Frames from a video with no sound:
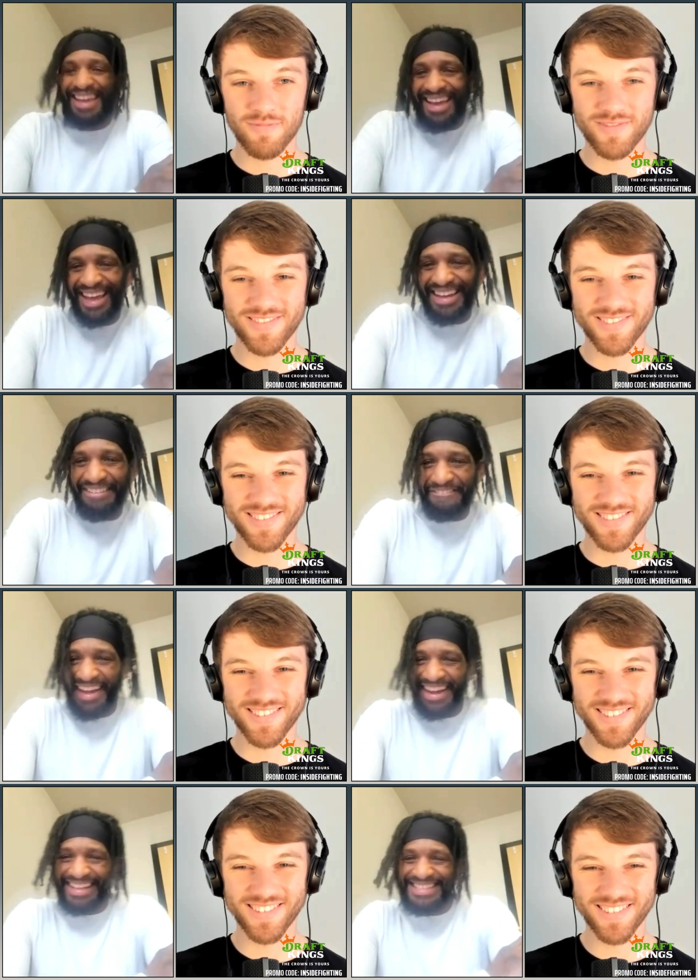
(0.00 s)
Speaker 1: and the
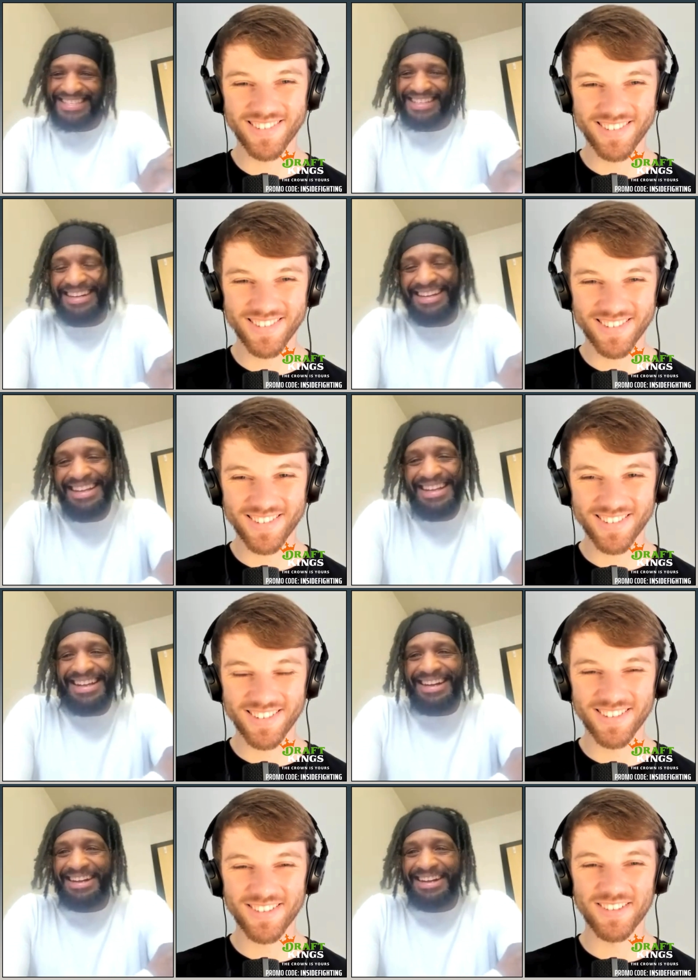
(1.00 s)
fight against uh,
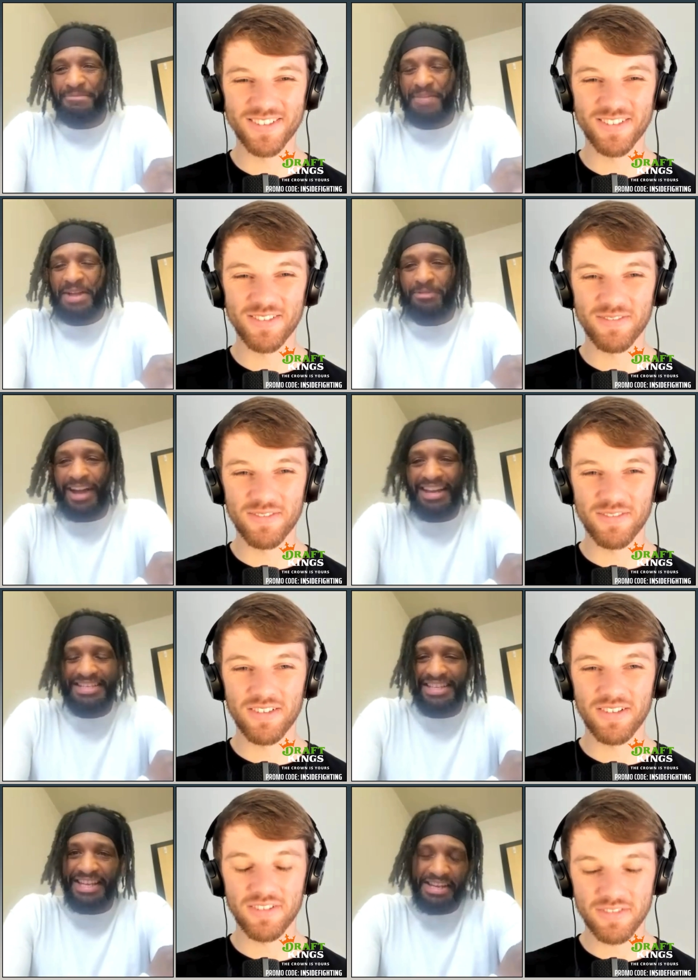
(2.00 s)
uh, Mike
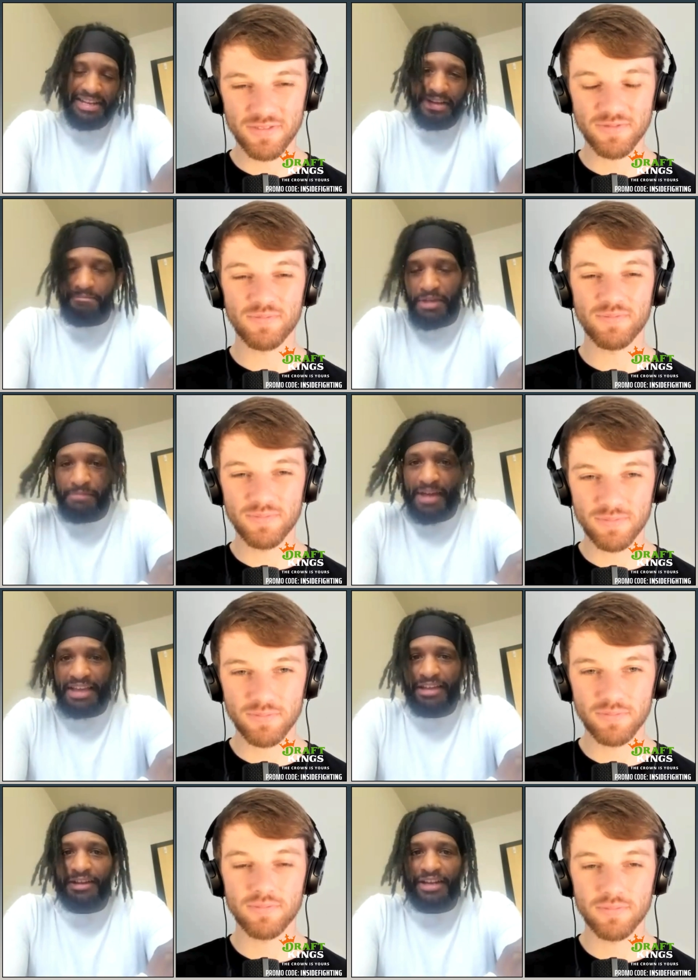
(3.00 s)
Morales, and then uh, being
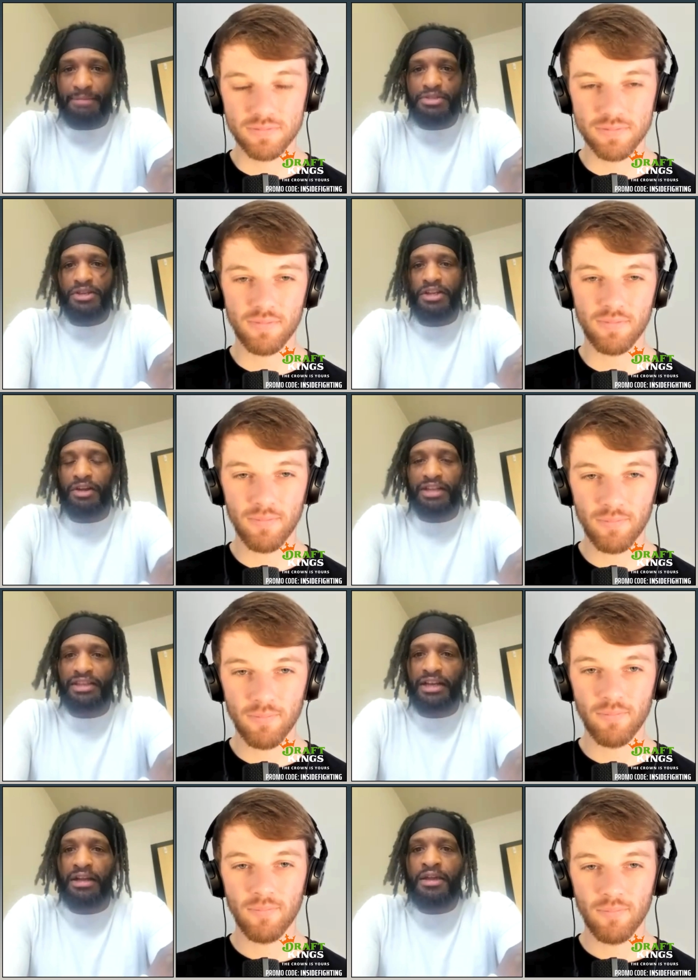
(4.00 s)
back here, getting an opportunity to go
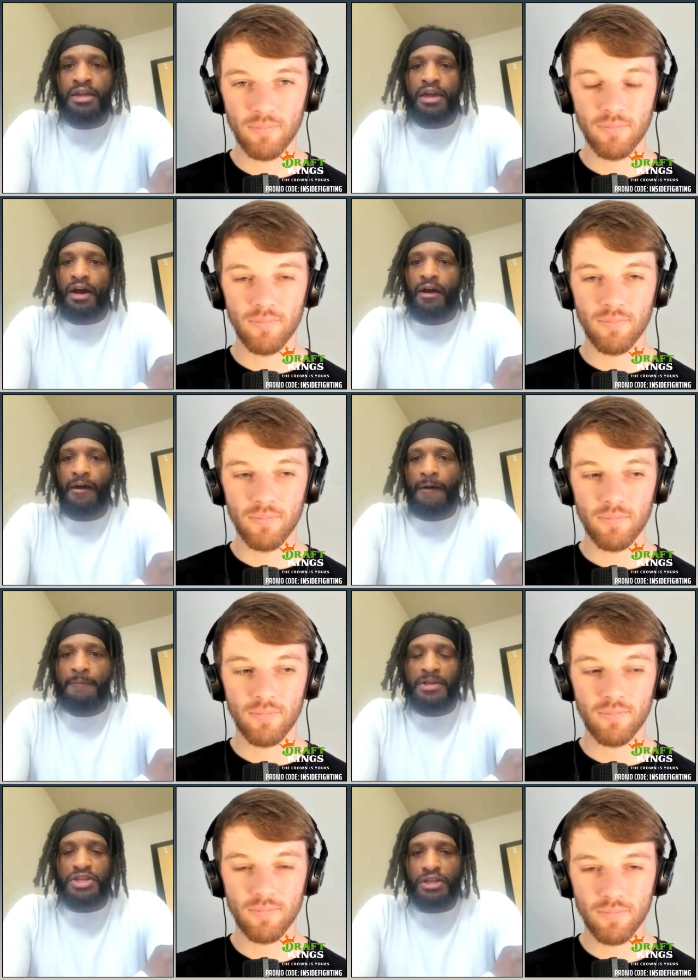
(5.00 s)
out there
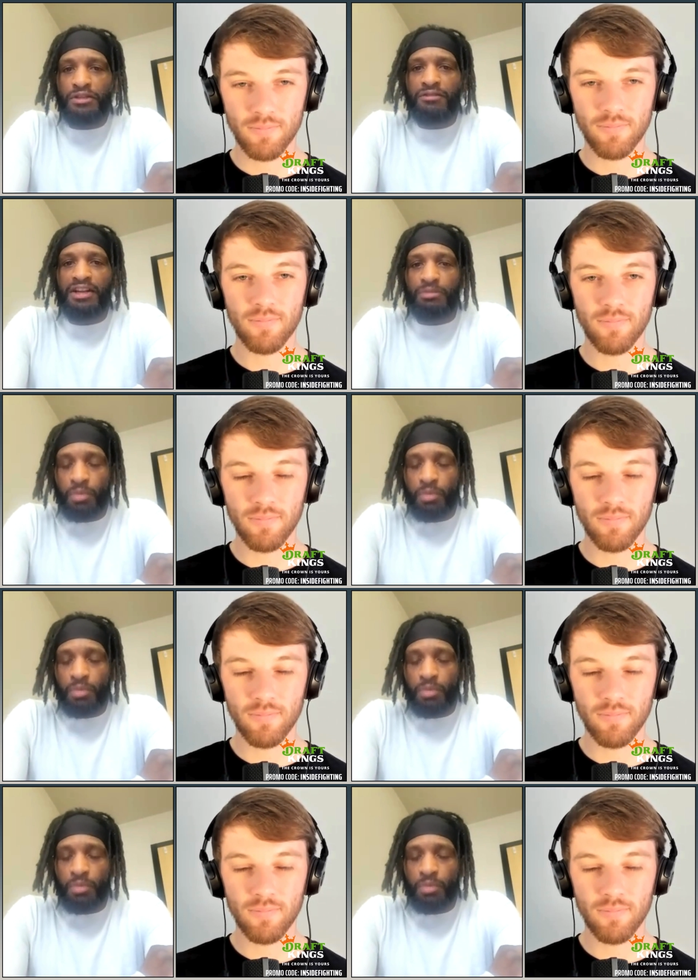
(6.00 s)
uh, and show the world,